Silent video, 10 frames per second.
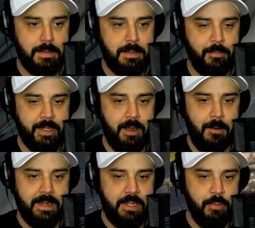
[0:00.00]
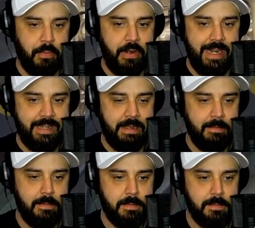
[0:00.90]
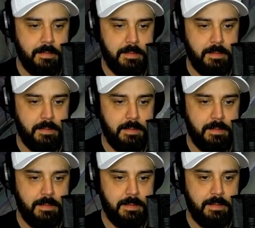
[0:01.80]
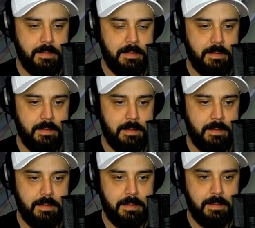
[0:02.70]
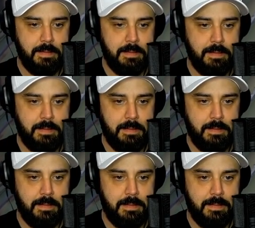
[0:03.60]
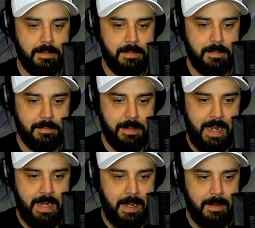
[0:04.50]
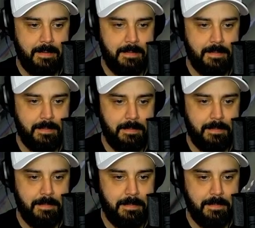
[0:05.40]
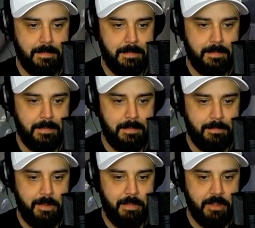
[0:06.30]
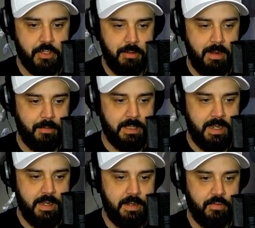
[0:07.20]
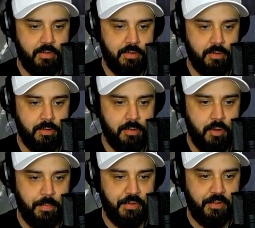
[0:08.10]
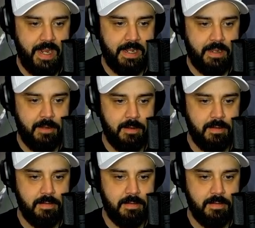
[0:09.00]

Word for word: Here we go. All right. Can you breathe? Yep. Oxygen's good. Okay. Let me make sure everything is copacetic here.